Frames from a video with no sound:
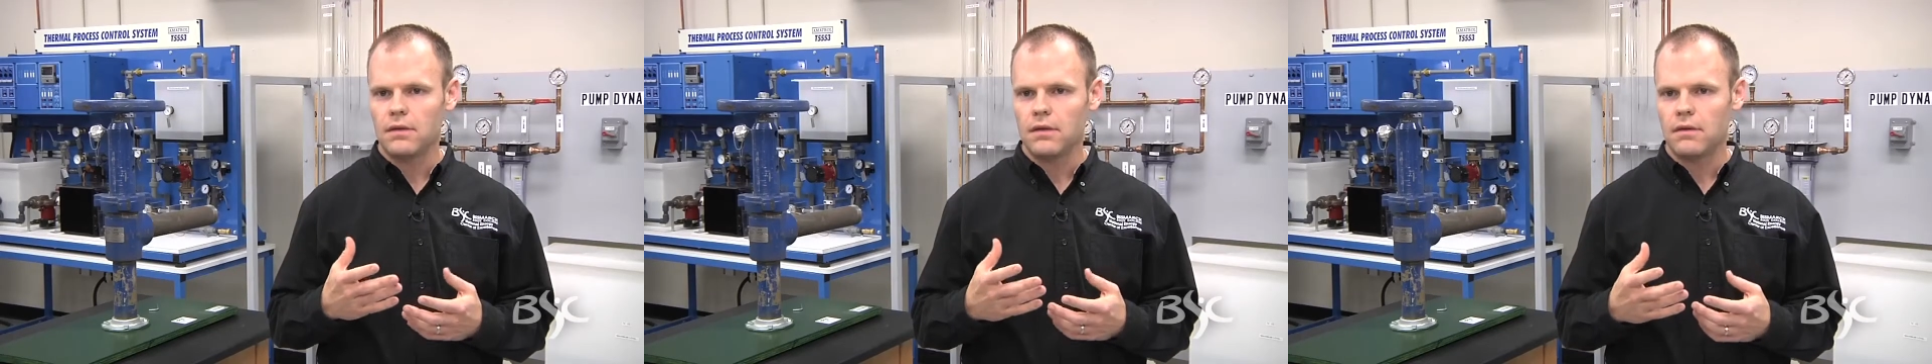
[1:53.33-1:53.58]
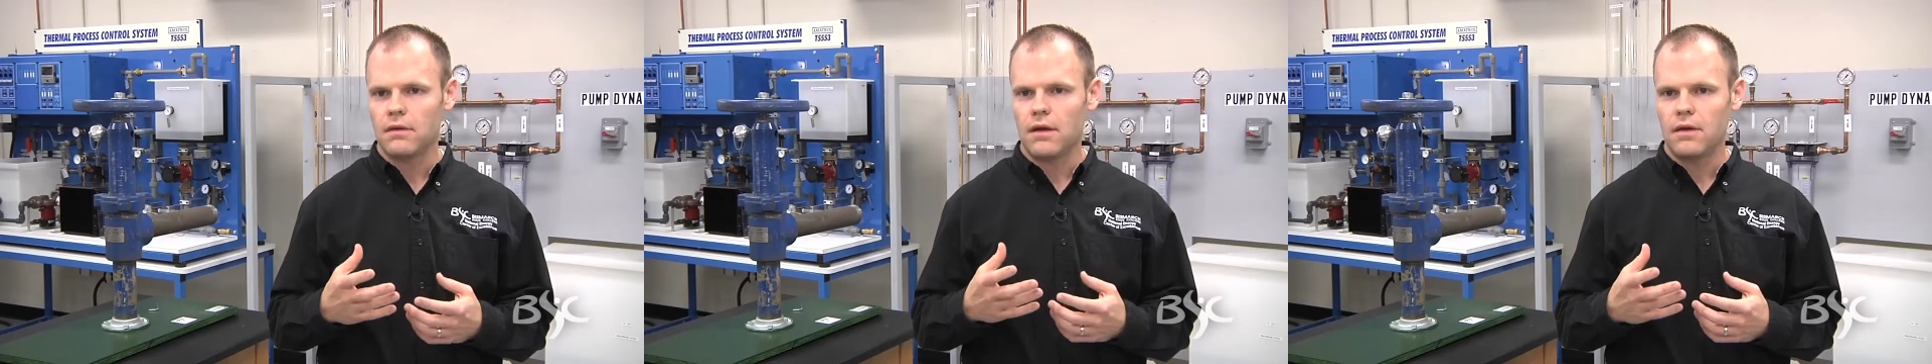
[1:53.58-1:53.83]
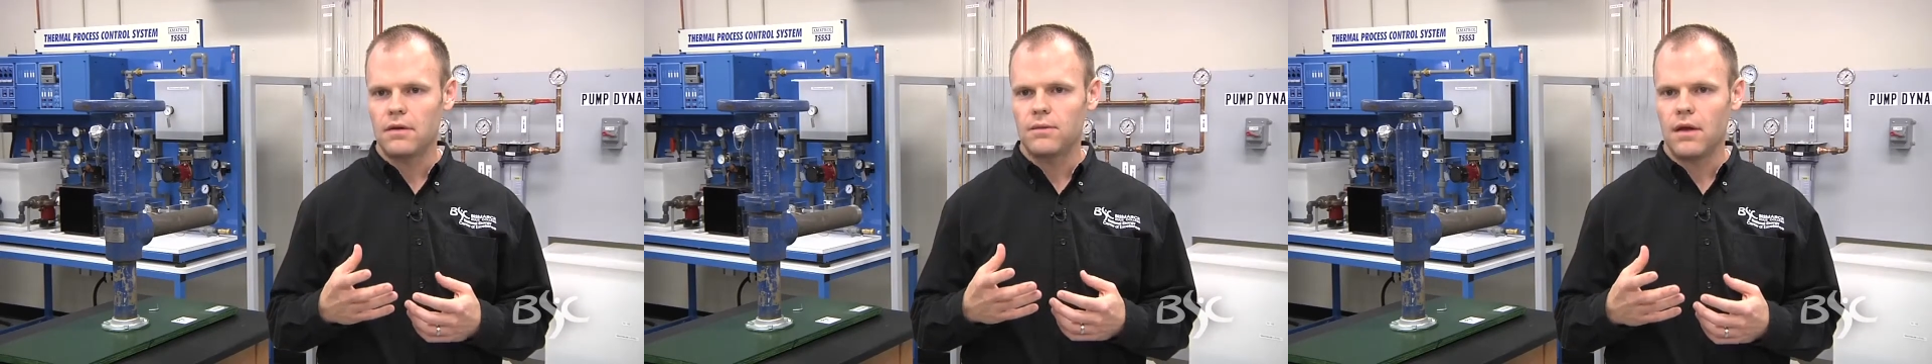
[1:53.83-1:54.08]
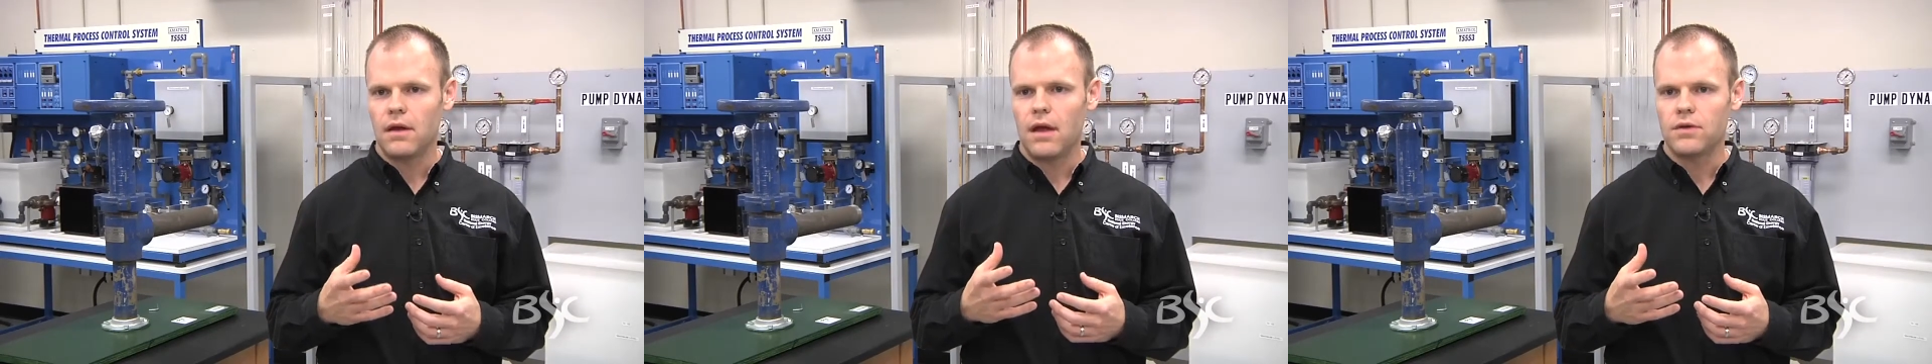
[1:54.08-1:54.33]
they're ready to
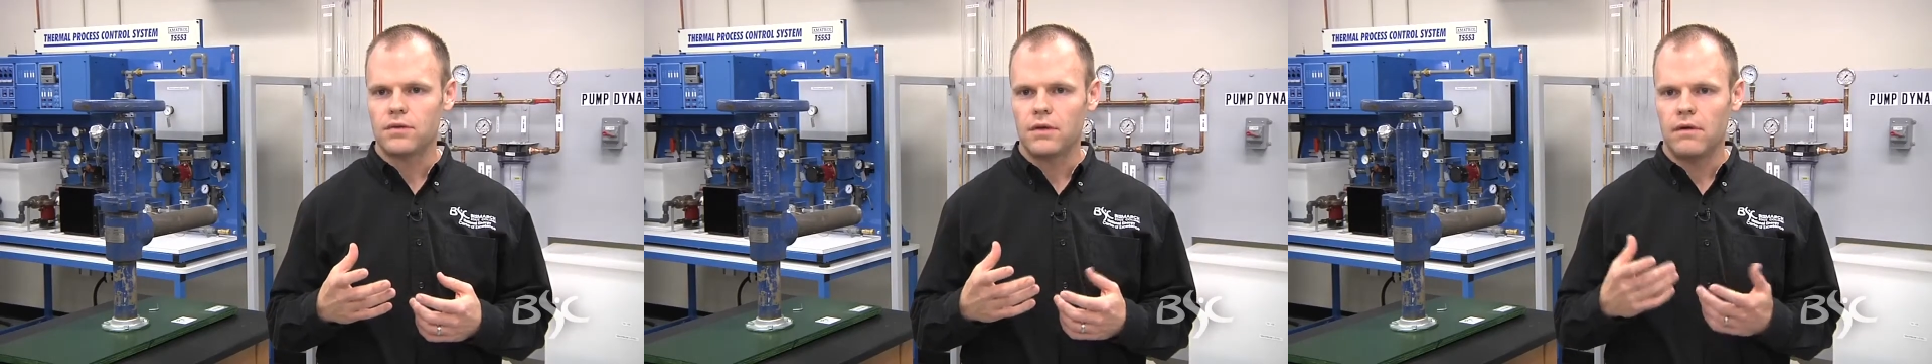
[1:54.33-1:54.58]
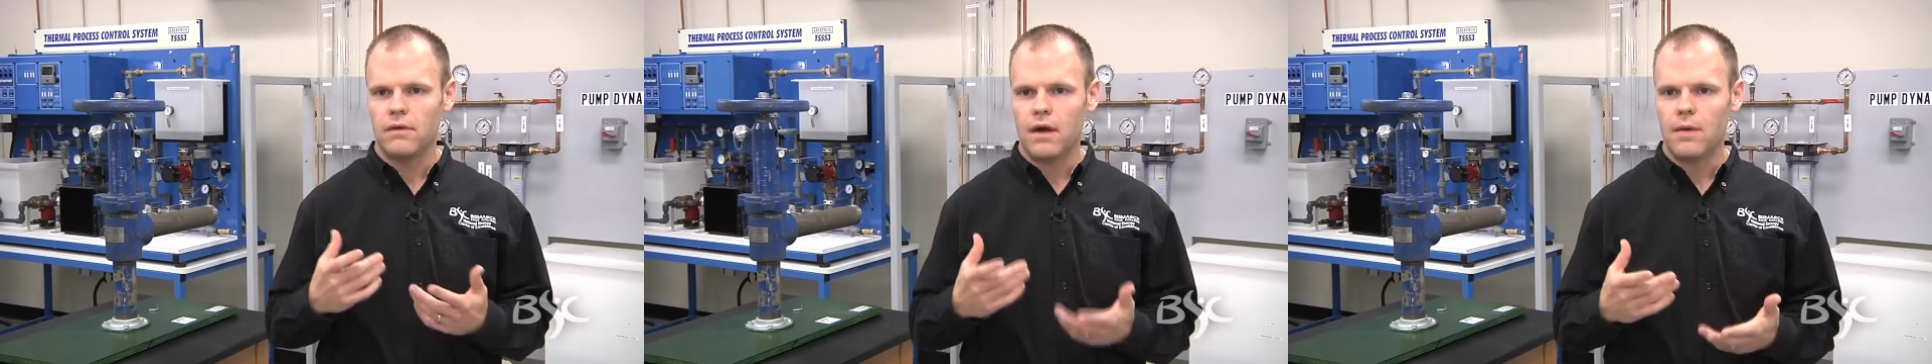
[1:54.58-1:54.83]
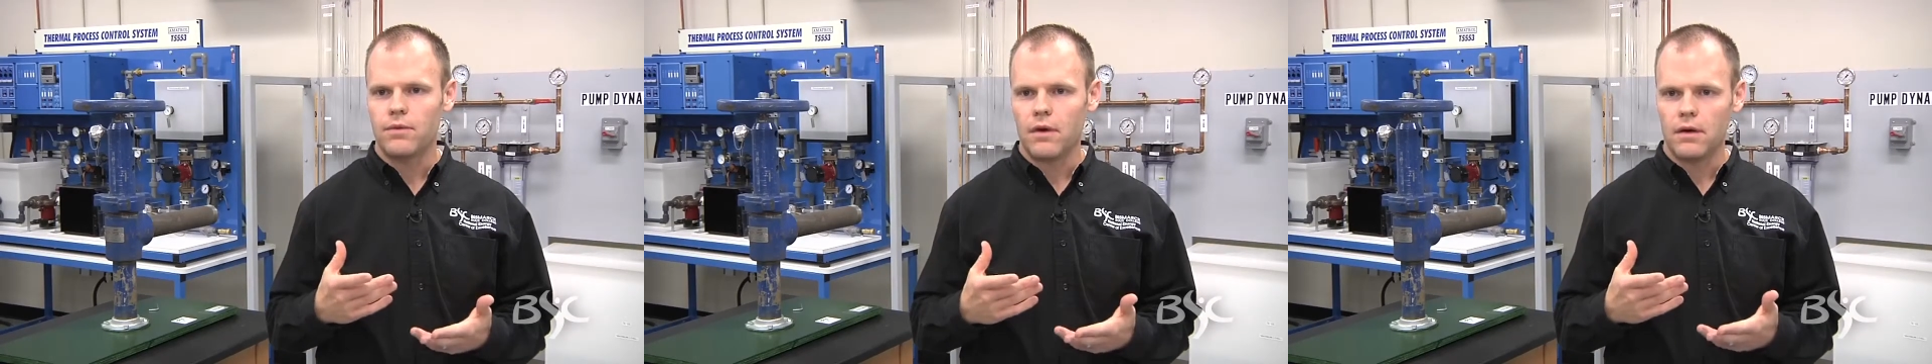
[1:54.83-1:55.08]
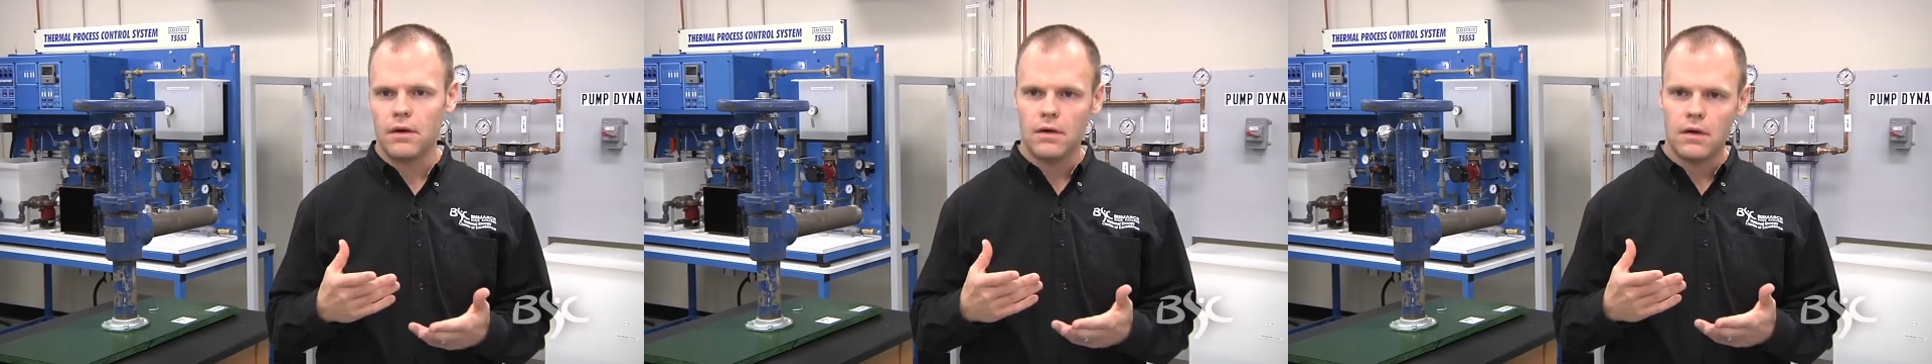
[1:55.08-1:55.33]
be an entry level
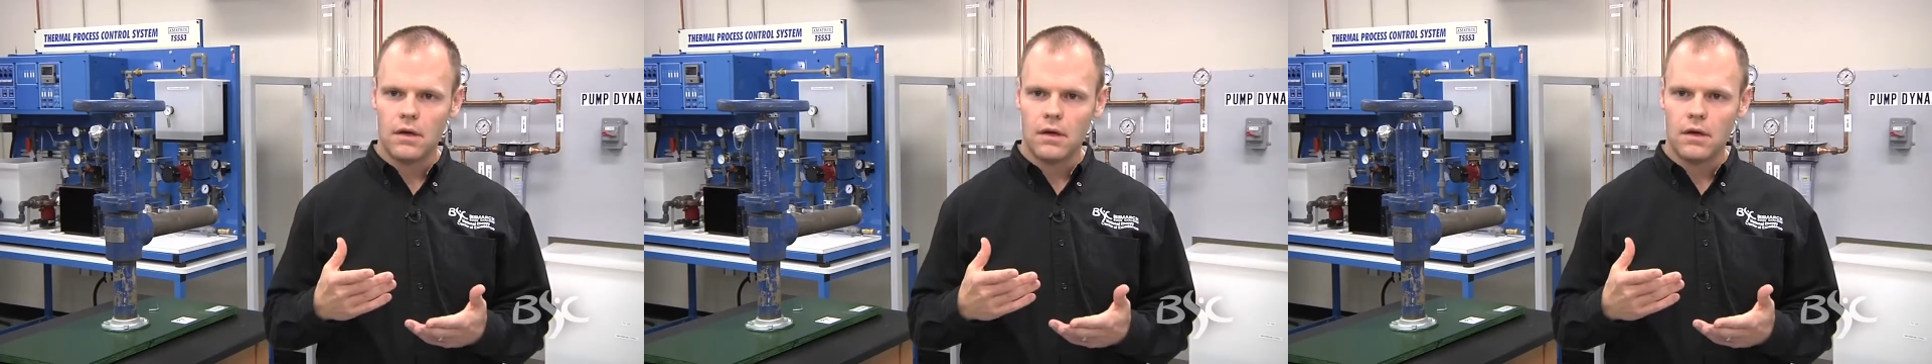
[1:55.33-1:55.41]
operator,